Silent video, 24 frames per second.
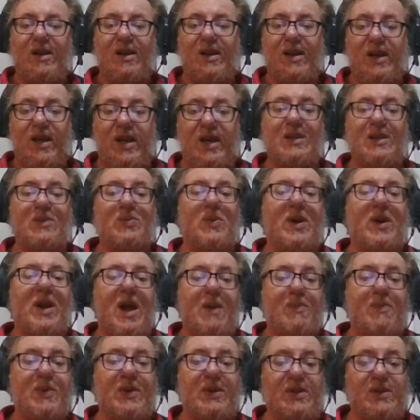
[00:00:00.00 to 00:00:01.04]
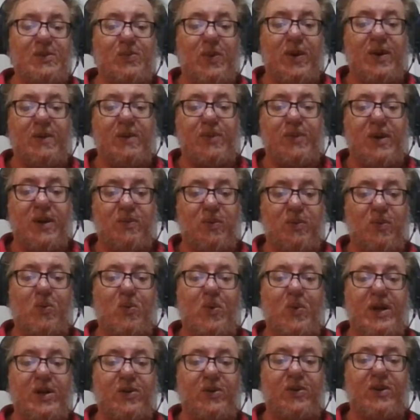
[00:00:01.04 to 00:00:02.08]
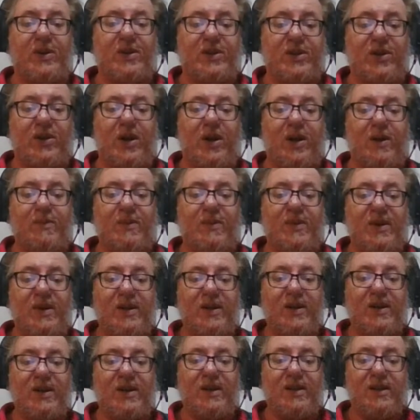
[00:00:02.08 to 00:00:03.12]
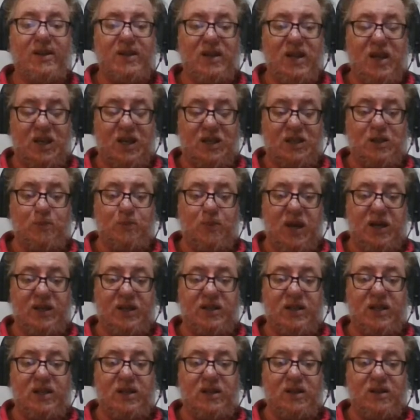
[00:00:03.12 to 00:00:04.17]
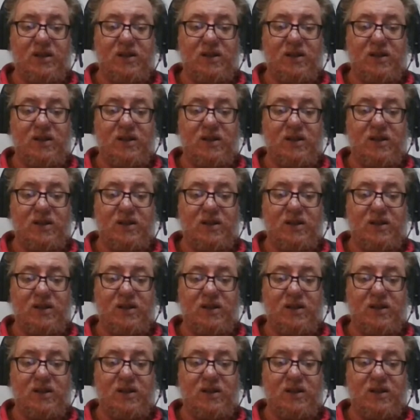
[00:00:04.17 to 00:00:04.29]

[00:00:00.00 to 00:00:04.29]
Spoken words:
here's what happens when people win all the time. They expect it.